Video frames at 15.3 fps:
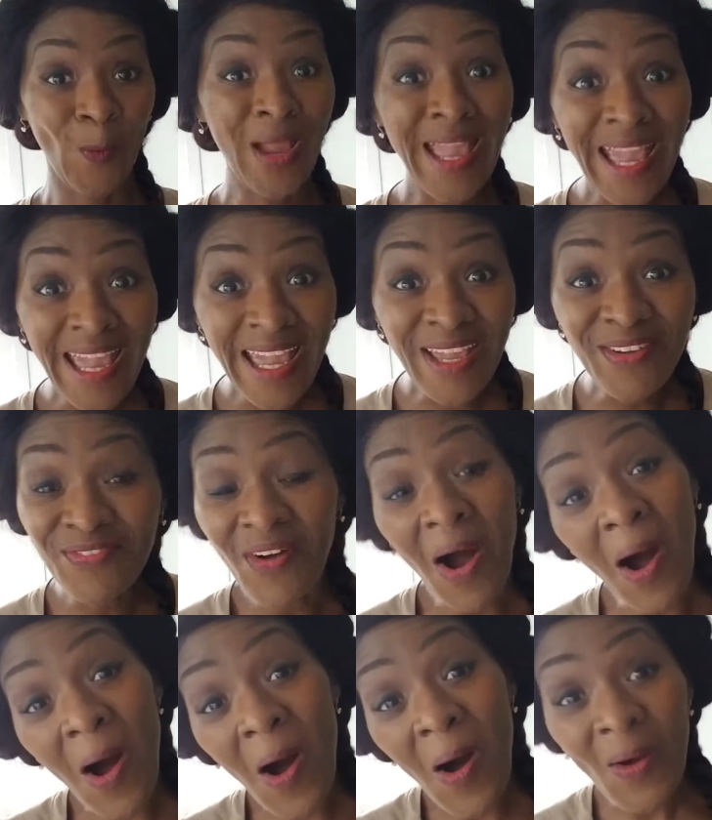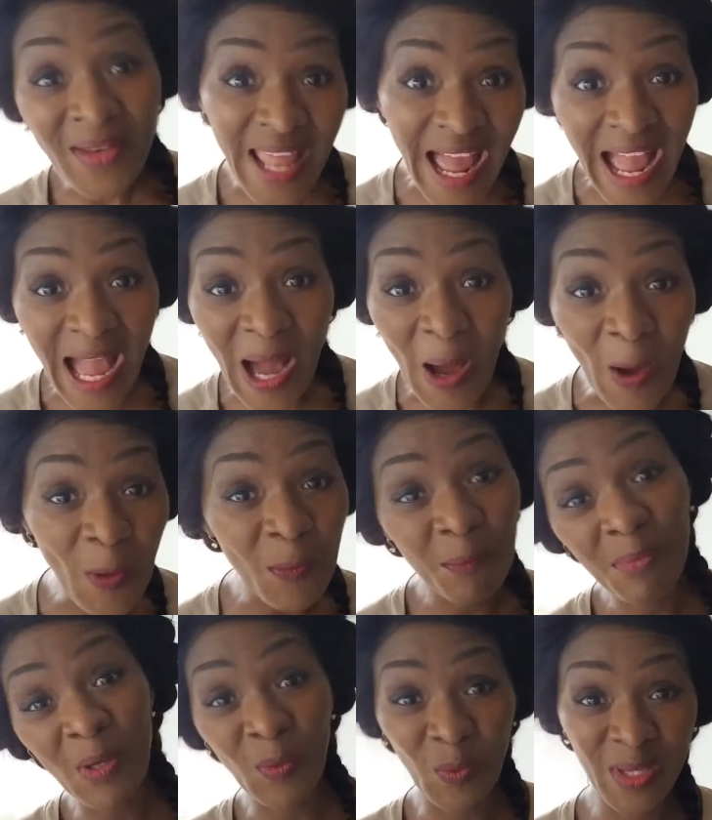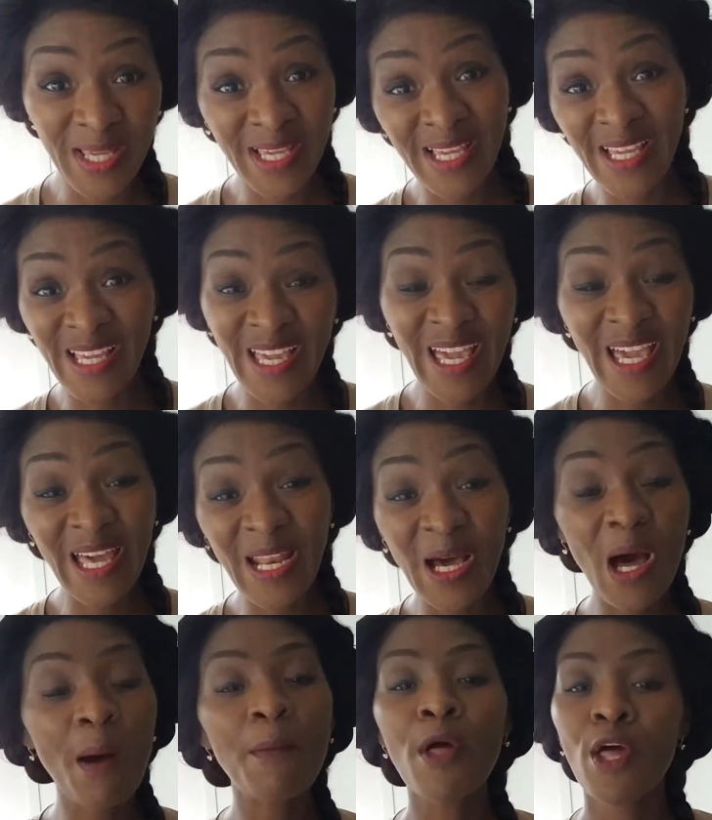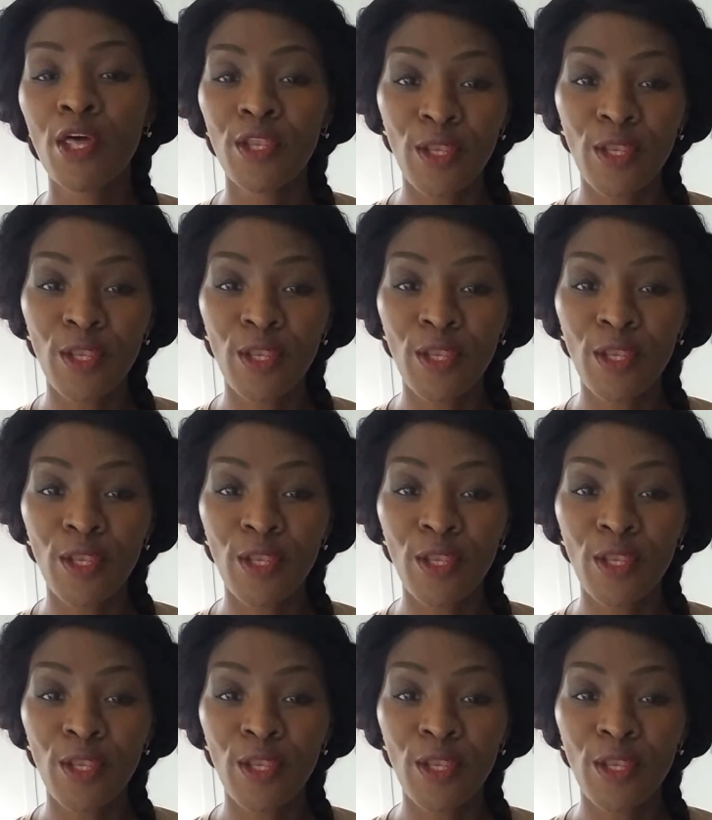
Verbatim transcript: We fall down, but we get up.